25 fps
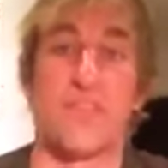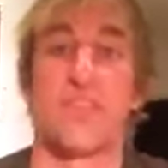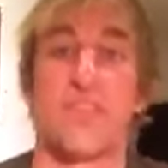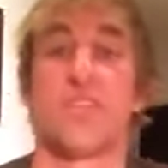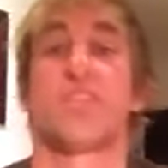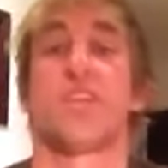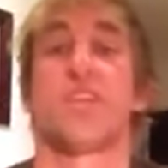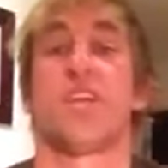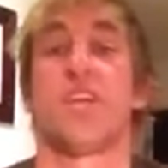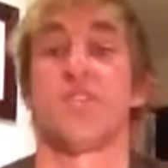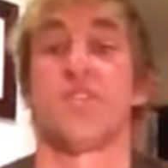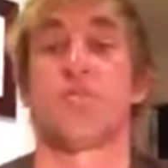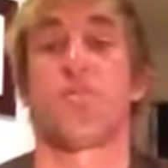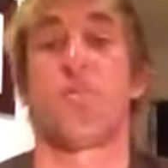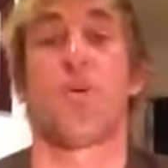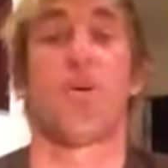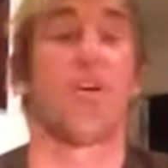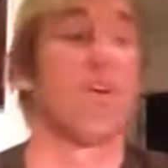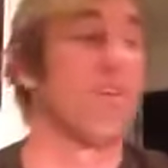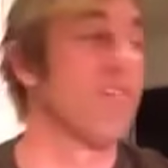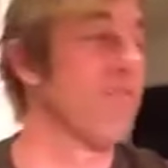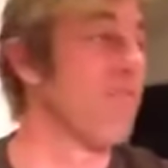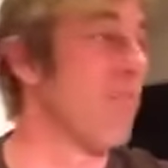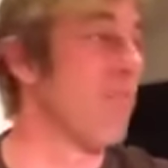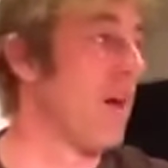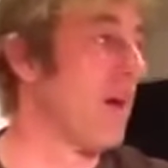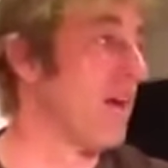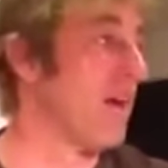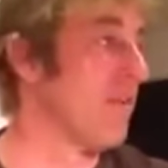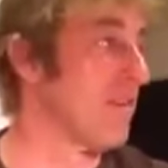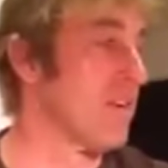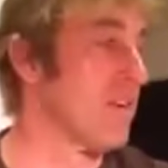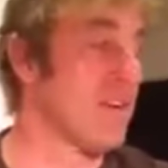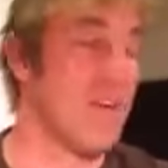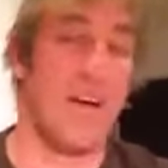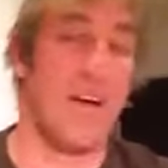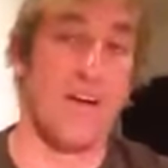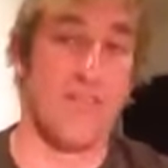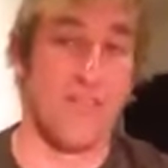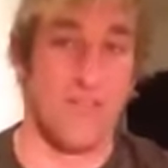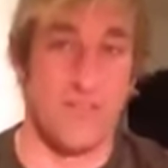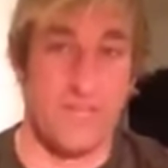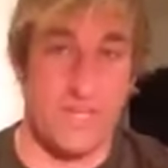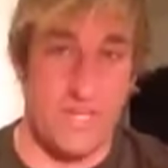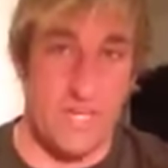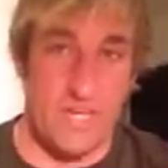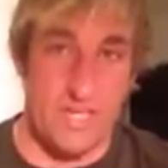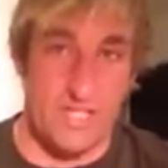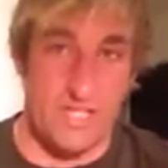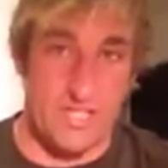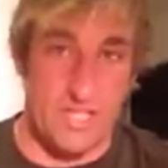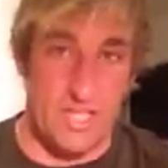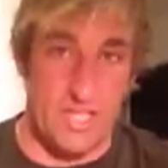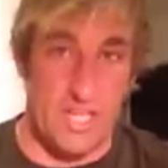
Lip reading: as part of my recovery as